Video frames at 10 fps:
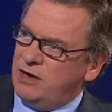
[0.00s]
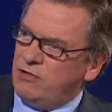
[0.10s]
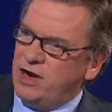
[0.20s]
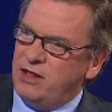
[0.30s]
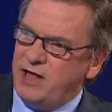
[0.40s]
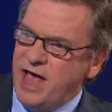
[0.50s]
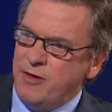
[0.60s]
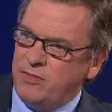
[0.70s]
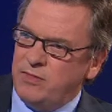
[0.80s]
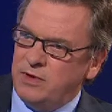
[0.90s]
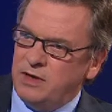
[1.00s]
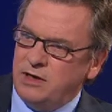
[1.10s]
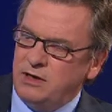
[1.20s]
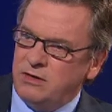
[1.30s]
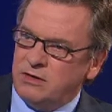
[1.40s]
I run a them,
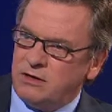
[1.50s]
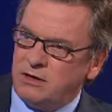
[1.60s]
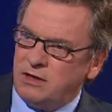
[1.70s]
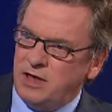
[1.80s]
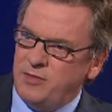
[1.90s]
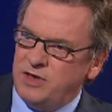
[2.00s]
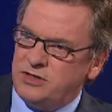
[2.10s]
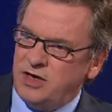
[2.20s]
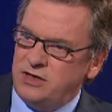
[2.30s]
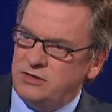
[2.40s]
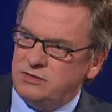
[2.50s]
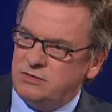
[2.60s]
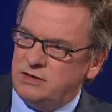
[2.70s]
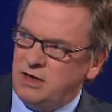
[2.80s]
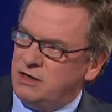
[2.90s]
and your climate change
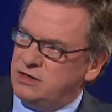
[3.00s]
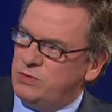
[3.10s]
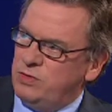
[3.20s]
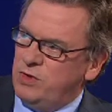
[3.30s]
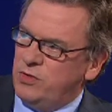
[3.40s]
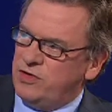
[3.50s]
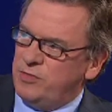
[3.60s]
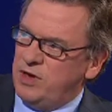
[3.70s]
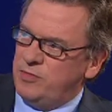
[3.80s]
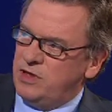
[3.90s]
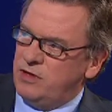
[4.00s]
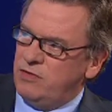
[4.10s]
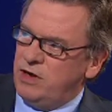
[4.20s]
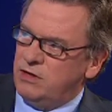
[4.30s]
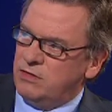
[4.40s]
targets wouldn't be worth the paper they're
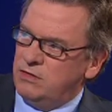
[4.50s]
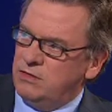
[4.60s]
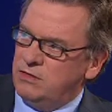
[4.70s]
written on.